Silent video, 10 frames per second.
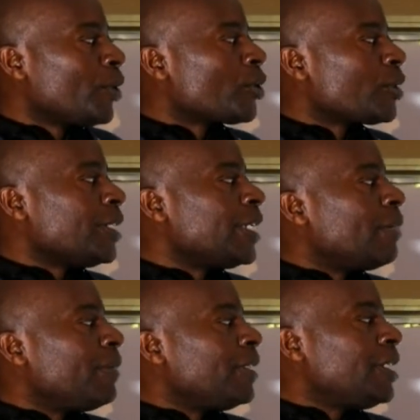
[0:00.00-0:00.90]
So, the
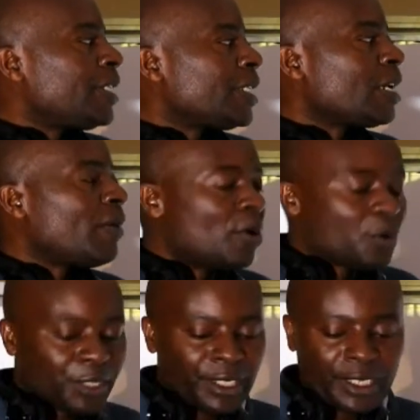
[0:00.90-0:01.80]
gentlemen, this is our
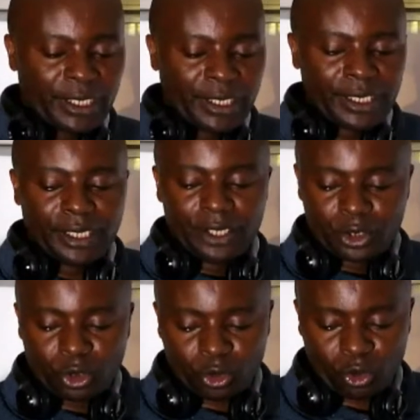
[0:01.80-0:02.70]
really
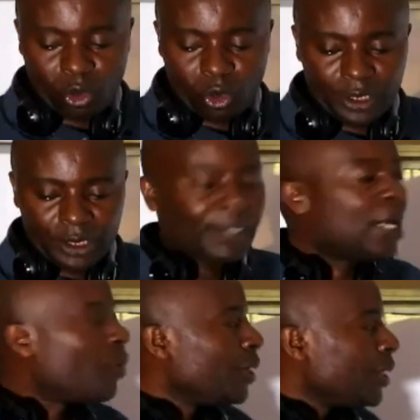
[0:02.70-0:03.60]
total cost. But
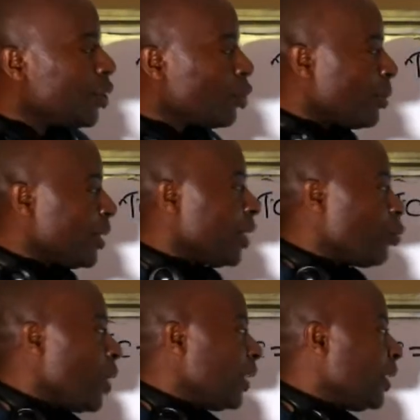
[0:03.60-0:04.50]
now we need to appreciate
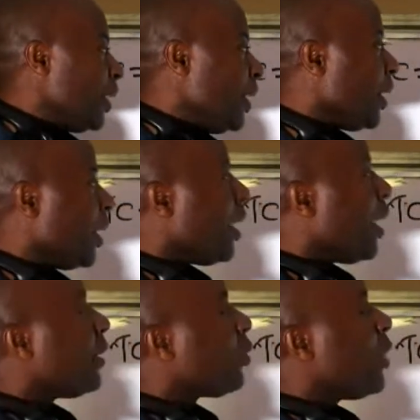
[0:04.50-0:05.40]
one thing. But